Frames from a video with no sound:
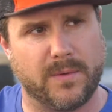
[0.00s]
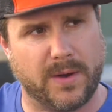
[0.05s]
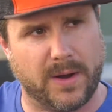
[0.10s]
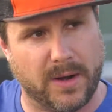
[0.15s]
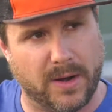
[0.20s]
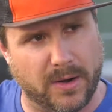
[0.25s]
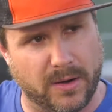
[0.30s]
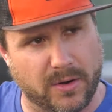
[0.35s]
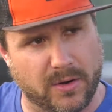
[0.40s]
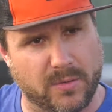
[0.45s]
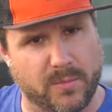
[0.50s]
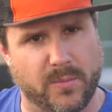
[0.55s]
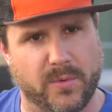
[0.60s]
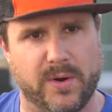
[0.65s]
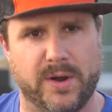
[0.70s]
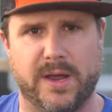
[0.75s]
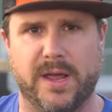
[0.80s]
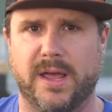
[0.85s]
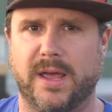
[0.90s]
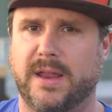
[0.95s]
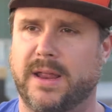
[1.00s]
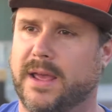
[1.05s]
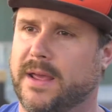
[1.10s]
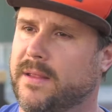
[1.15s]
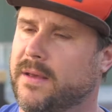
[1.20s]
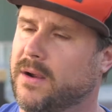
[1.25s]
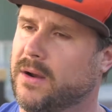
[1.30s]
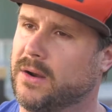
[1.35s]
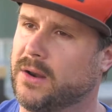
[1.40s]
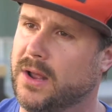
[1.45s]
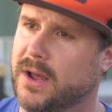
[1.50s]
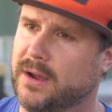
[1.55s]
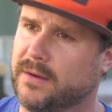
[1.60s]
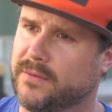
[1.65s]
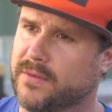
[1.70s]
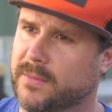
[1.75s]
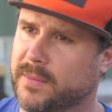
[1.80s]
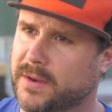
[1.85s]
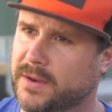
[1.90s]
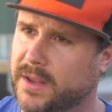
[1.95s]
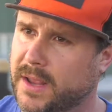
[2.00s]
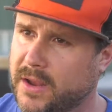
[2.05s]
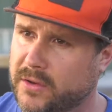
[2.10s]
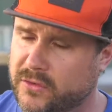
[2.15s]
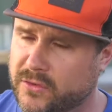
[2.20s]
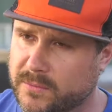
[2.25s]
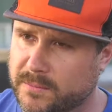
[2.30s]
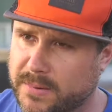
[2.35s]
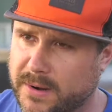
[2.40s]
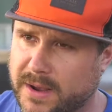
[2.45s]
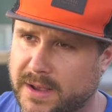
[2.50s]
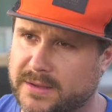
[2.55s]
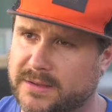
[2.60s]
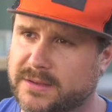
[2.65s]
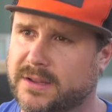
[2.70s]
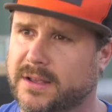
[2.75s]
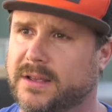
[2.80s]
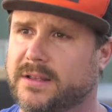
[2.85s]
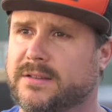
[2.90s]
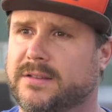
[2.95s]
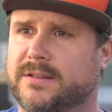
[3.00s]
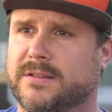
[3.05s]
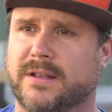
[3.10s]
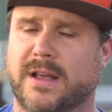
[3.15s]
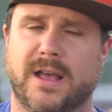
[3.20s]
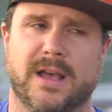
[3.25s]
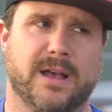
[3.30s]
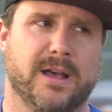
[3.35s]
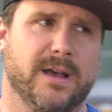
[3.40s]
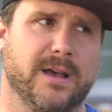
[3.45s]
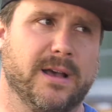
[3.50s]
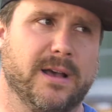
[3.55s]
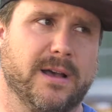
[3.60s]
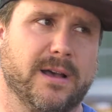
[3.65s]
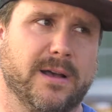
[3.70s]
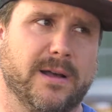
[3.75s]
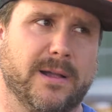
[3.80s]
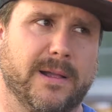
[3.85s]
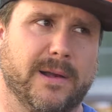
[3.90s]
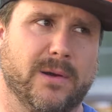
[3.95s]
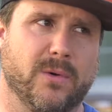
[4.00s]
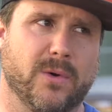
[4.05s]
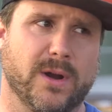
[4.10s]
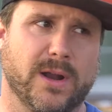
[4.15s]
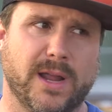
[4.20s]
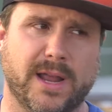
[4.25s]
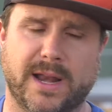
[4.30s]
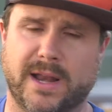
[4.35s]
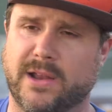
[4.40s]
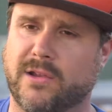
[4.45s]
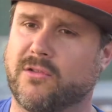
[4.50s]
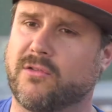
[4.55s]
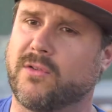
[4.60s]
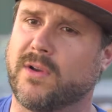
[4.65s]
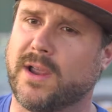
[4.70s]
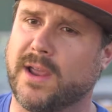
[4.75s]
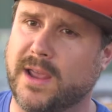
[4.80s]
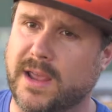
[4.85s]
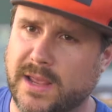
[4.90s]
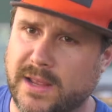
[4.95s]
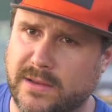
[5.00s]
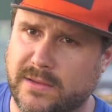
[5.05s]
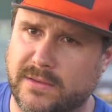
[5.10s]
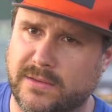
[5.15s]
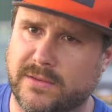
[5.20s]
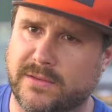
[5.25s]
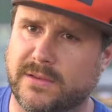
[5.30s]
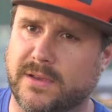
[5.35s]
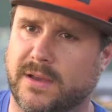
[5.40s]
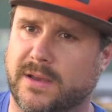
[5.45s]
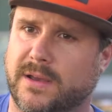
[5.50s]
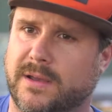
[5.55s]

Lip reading: heirloom wheat and our long fermentation process, organic grains,